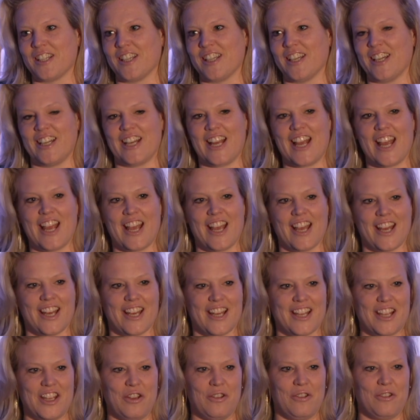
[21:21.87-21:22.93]
and
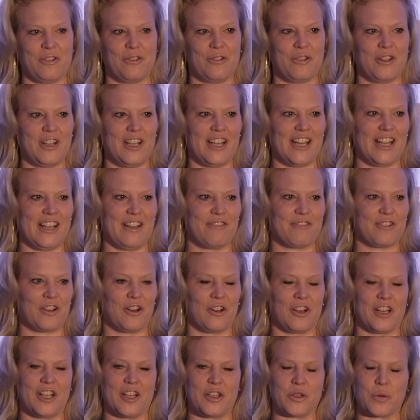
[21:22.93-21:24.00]
here you leave
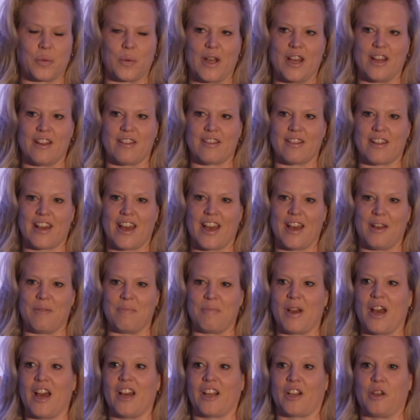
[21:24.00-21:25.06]
college with
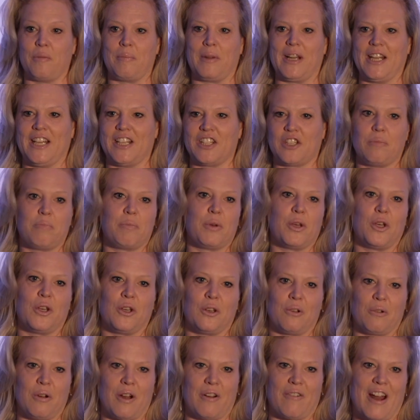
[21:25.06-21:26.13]
a complete
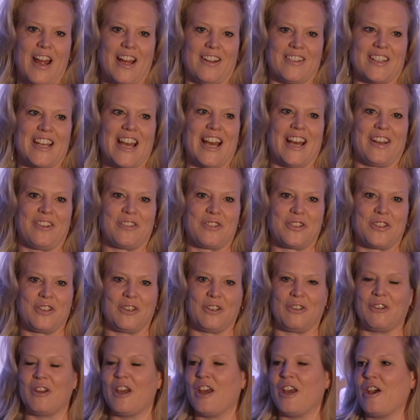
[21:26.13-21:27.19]
taboo around how
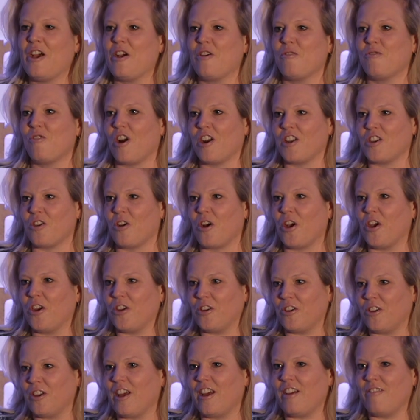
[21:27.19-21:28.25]
to run your
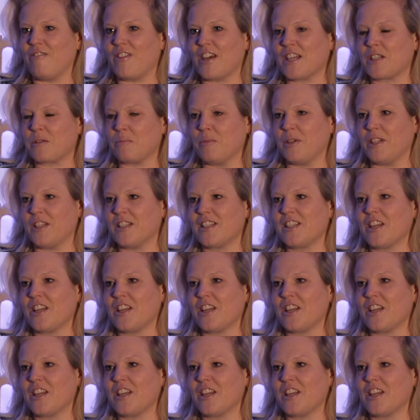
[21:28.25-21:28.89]
own investments.